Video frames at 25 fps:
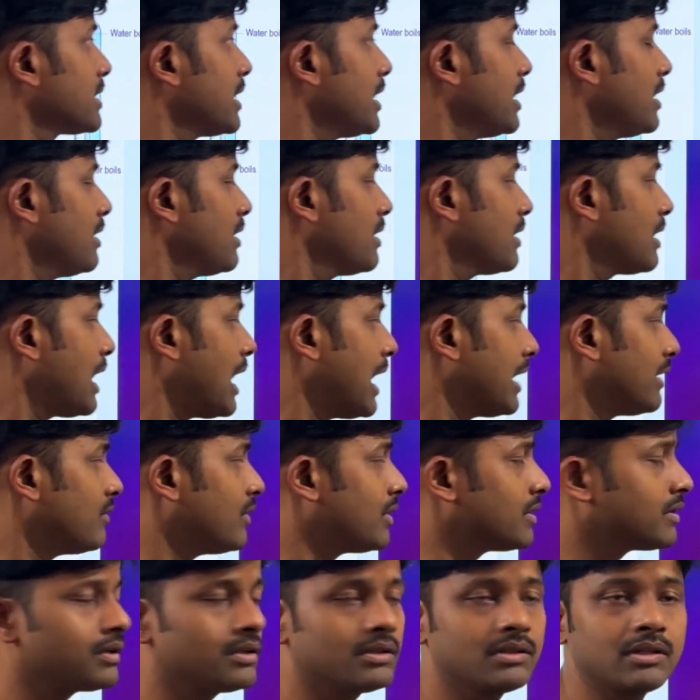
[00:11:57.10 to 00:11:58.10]
scale. And
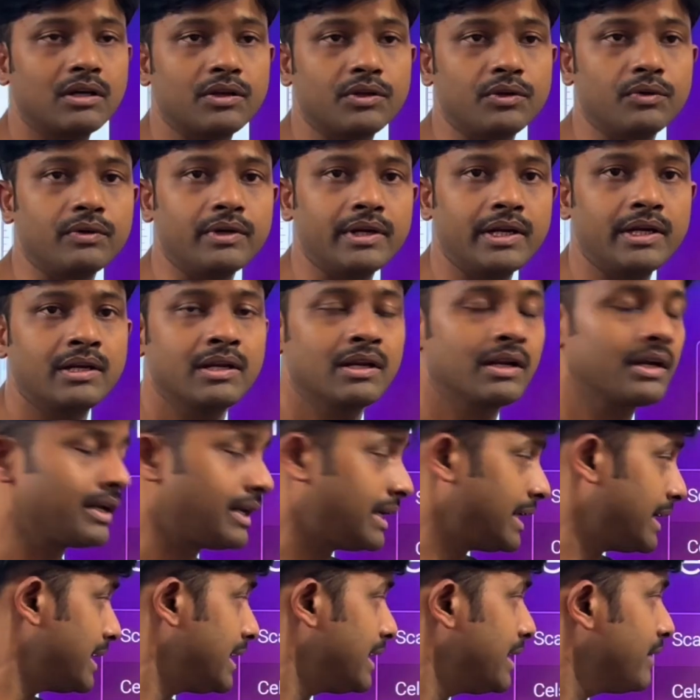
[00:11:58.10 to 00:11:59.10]
what is the unit?
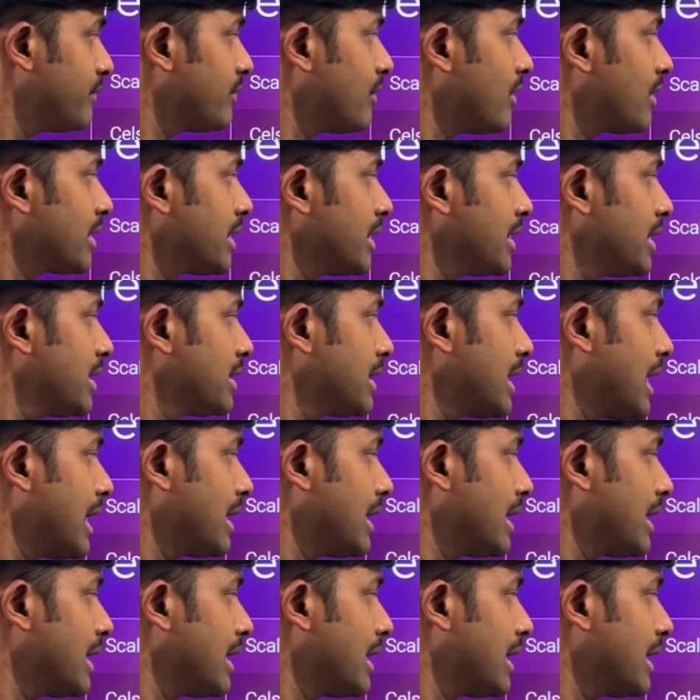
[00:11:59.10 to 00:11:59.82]
Degree Fahrenheit,